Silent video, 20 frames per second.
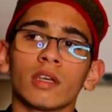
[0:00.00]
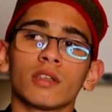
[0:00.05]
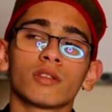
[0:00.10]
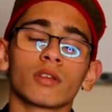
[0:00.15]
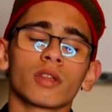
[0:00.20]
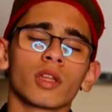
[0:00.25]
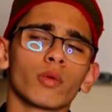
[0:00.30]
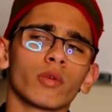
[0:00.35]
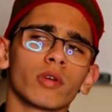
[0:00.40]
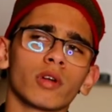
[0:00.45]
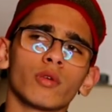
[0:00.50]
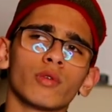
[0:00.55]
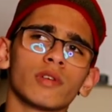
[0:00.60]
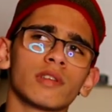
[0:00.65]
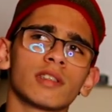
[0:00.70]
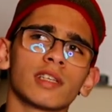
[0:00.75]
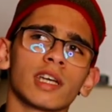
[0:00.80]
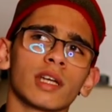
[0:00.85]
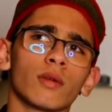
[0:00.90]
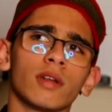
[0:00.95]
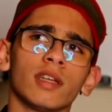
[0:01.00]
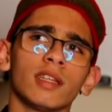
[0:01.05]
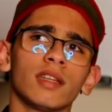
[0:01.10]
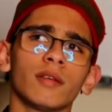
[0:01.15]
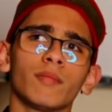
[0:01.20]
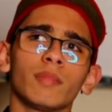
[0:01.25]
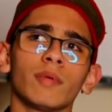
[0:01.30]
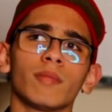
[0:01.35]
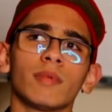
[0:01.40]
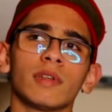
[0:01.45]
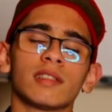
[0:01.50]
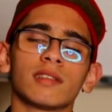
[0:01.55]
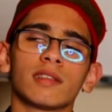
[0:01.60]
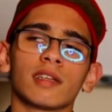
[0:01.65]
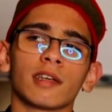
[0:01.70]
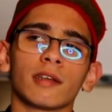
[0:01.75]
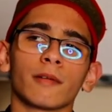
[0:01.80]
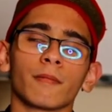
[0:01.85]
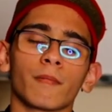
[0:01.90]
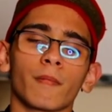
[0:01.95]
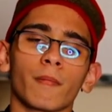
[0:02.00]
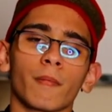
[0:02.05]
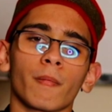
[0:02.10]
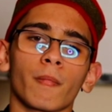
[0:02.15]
So they will go astray and lead the people astray.